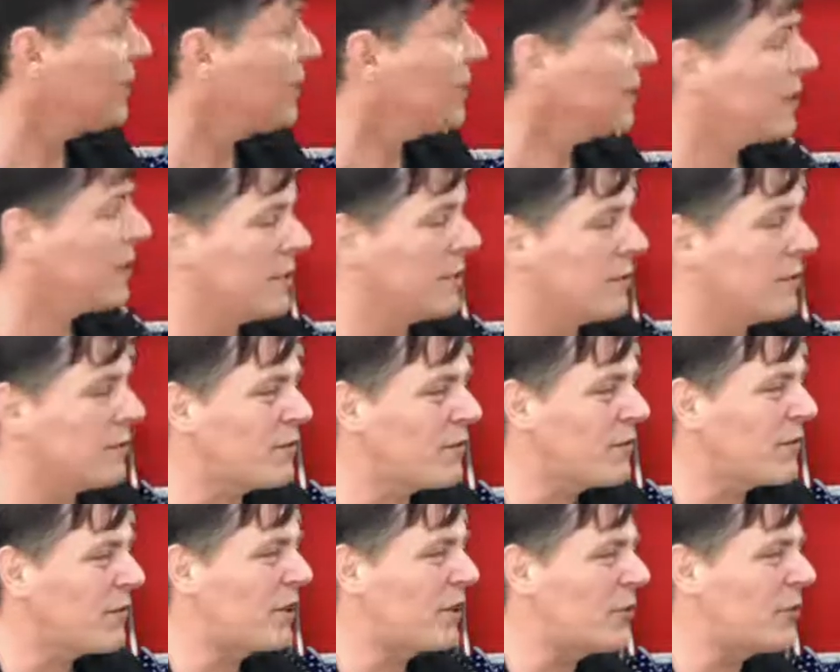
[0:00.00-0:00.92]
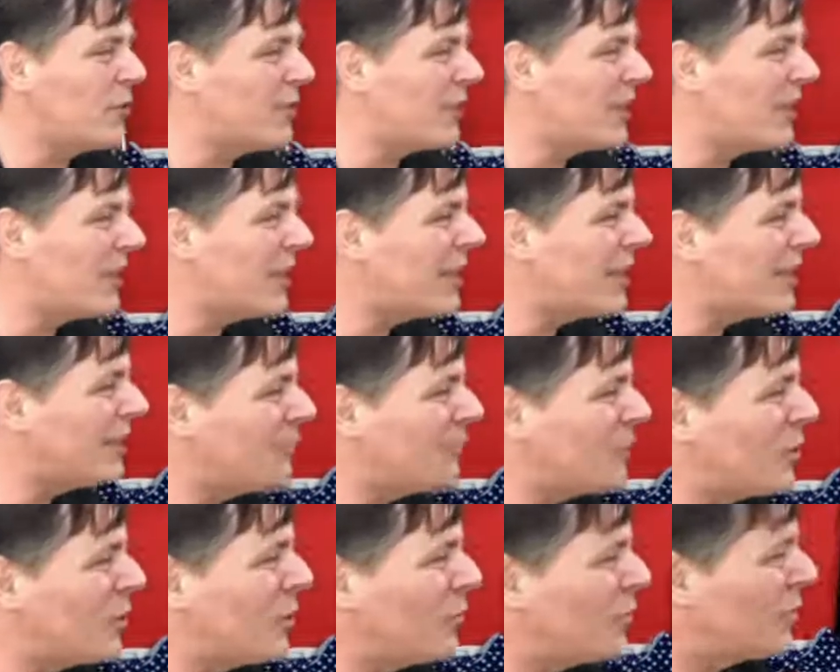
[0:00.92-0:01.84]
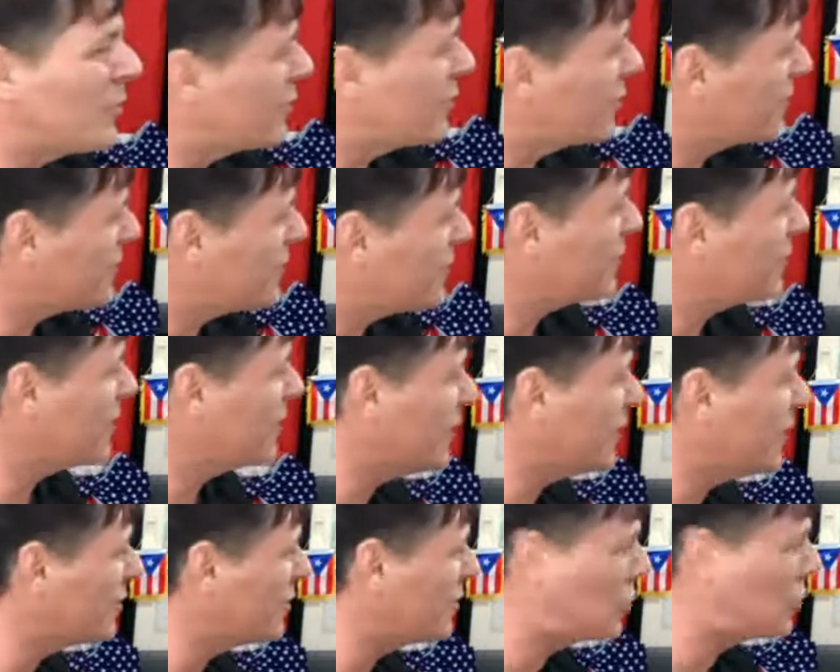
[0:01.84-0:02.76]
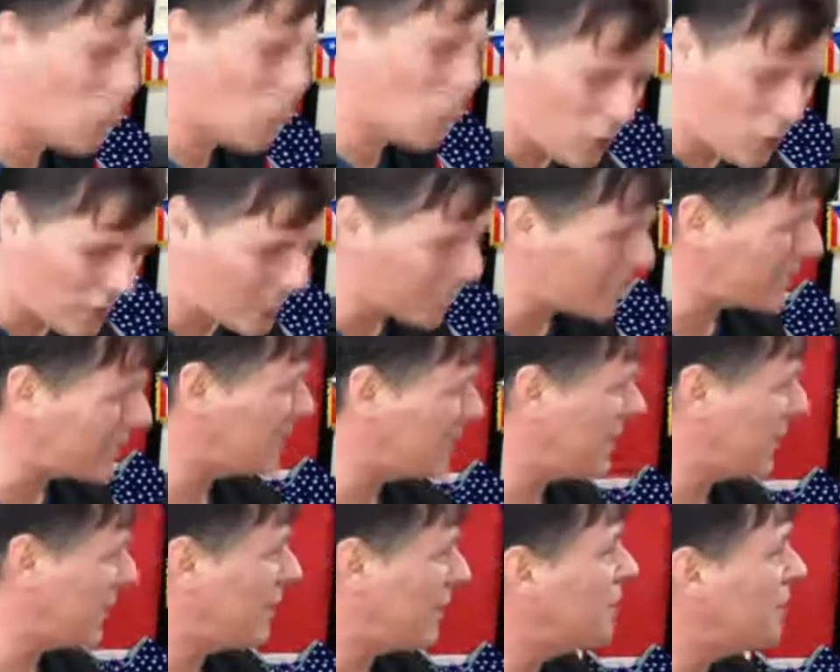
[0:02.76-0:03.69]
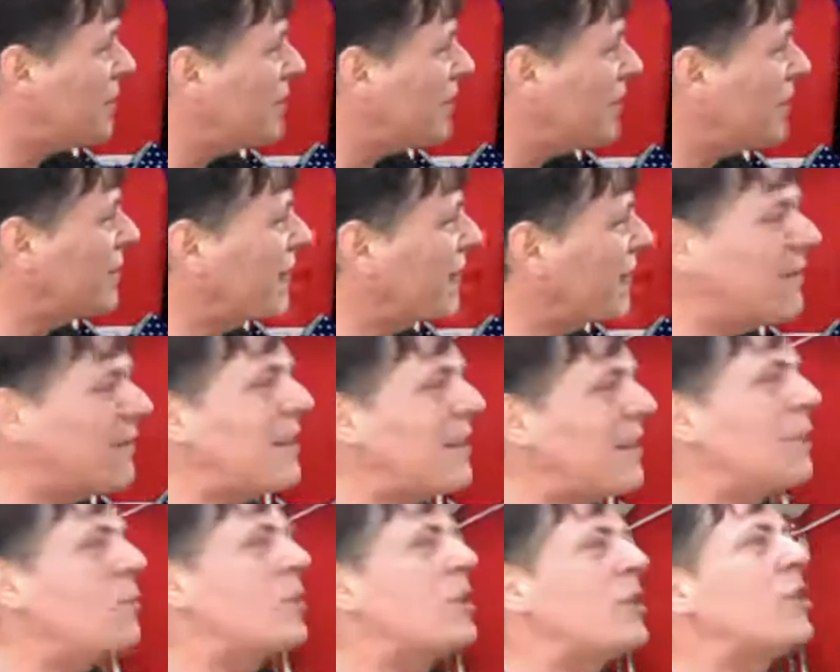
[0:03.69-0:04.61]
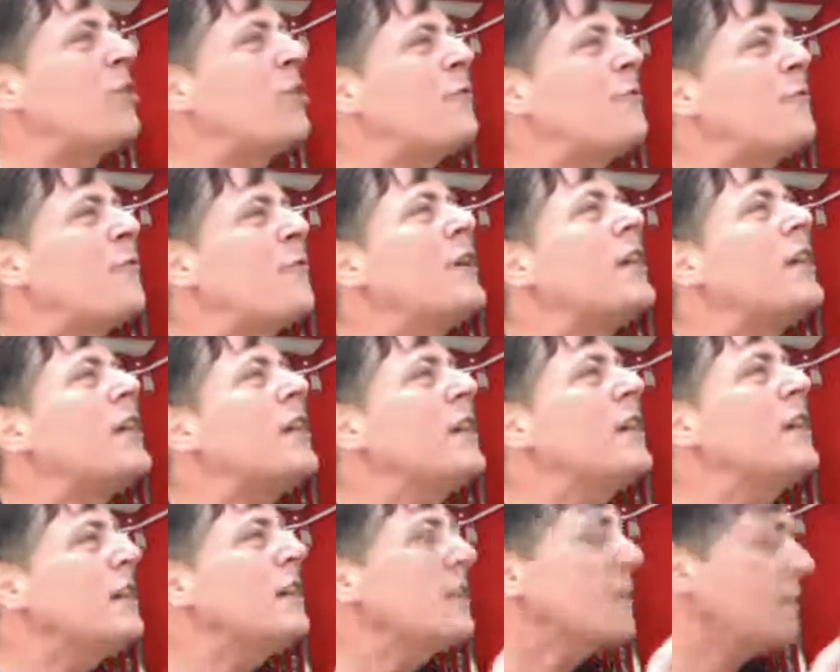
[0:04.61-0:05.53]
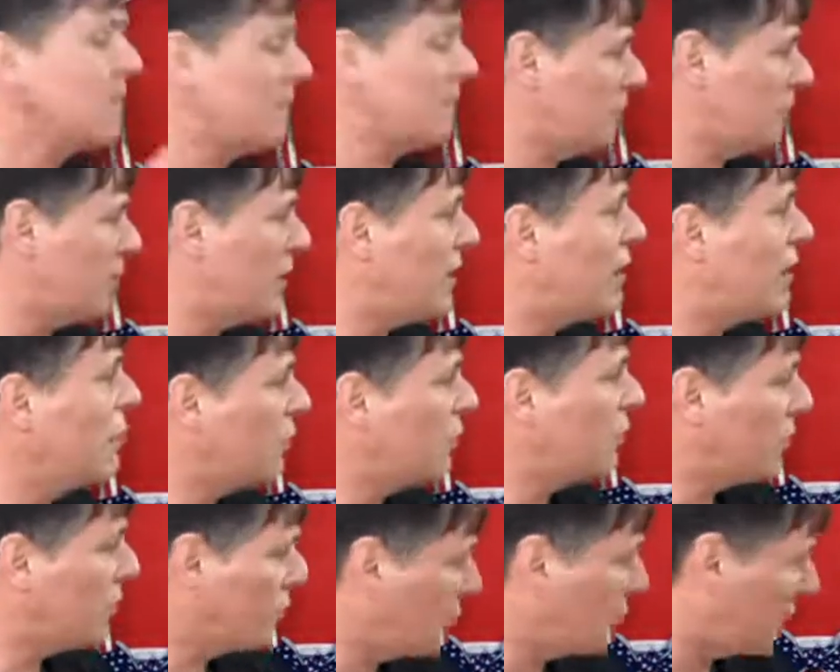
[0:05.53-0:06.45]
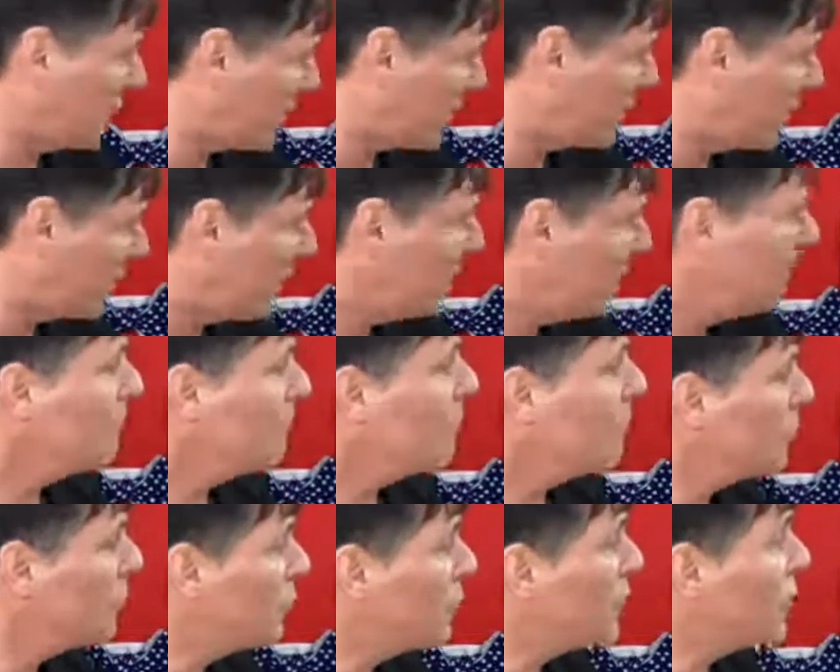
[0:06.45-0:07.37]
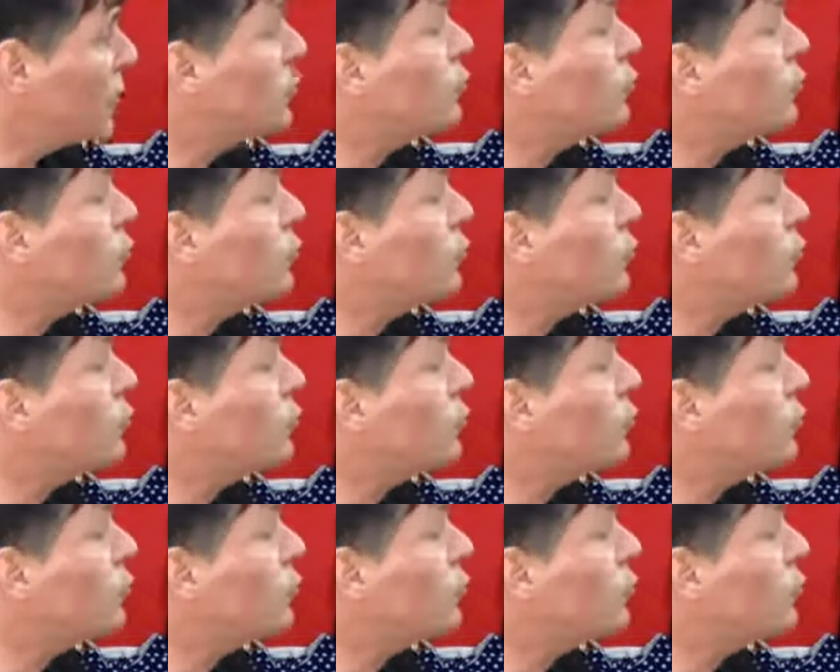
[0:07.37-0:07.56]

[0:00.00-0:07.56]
And so I'm almost a dork in that, because I say when you're free to be who you are and what you